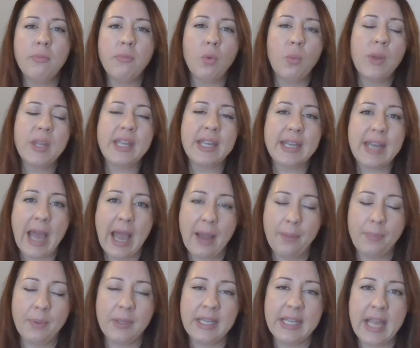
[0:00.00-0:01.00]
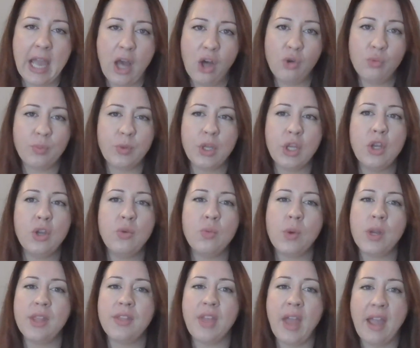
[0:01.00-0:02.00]
We can happily help you
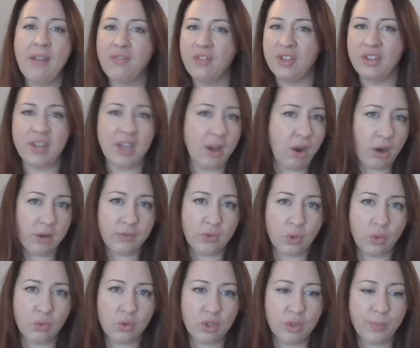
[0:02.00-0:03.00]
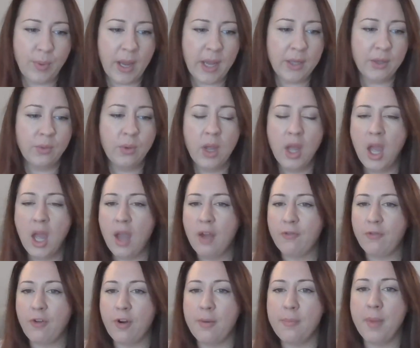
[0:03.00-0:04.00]
with everything I've talked about,
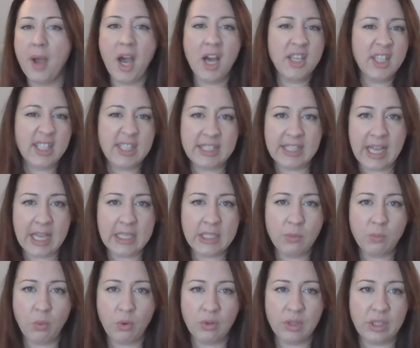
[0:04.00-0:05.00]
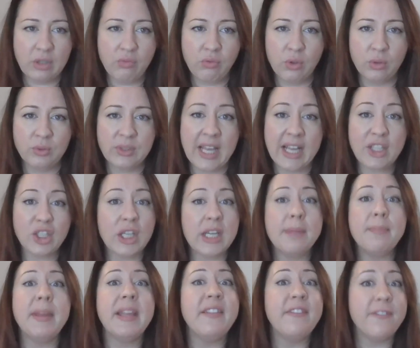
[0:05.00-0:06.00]
from understanding what these rules actually
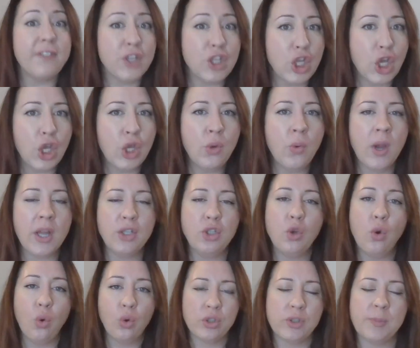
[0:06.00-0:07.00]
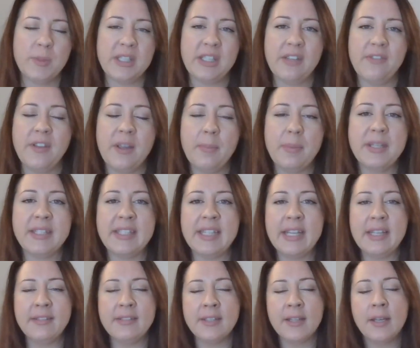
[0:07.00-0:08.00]
mean for you and your specific
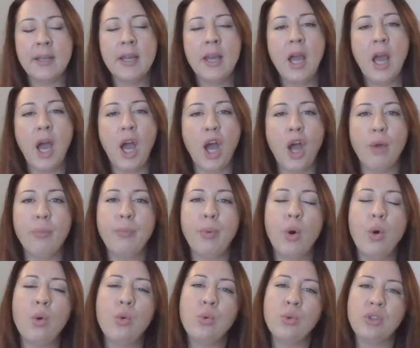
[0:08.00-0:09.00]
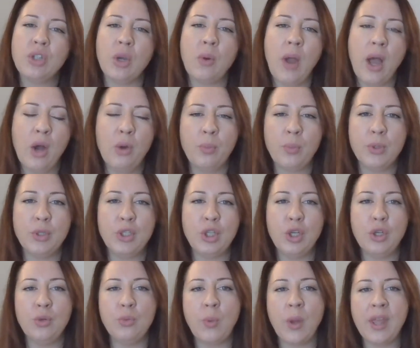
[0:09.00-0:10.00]
business, but also helping
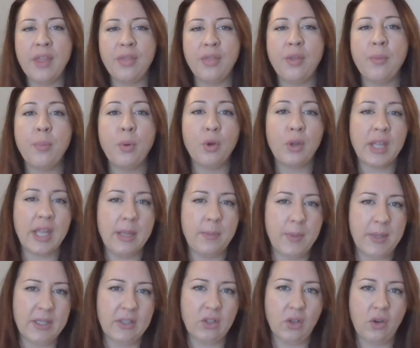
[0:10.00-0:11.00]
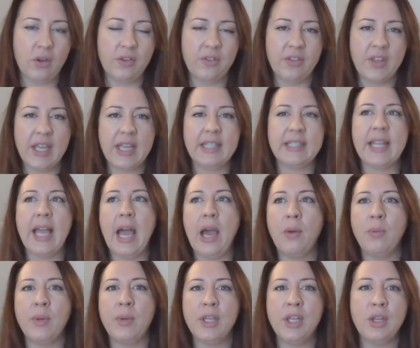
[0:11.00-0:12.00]
you with the bookkeeping side of things.
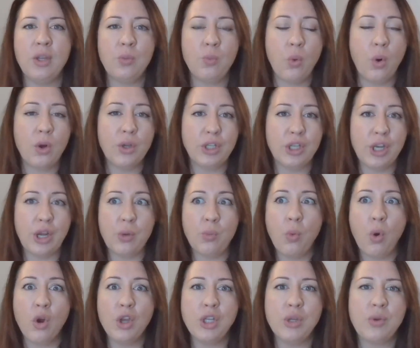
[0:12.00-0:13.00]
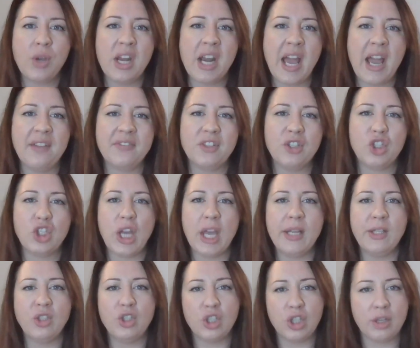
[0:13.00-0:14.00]
What are you going to have to
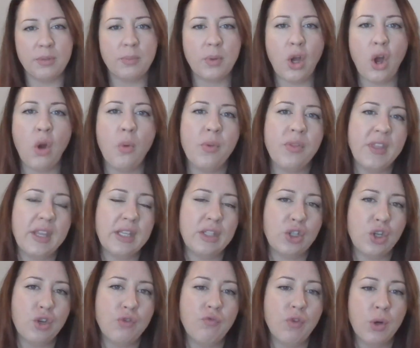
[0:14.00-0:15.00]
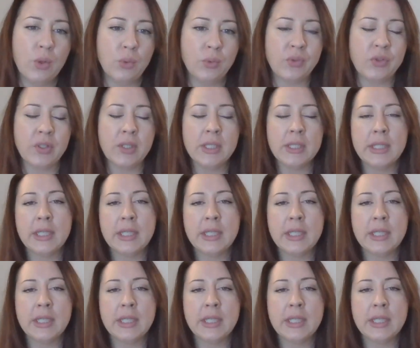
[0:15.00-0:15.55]
change to comply with these new rules?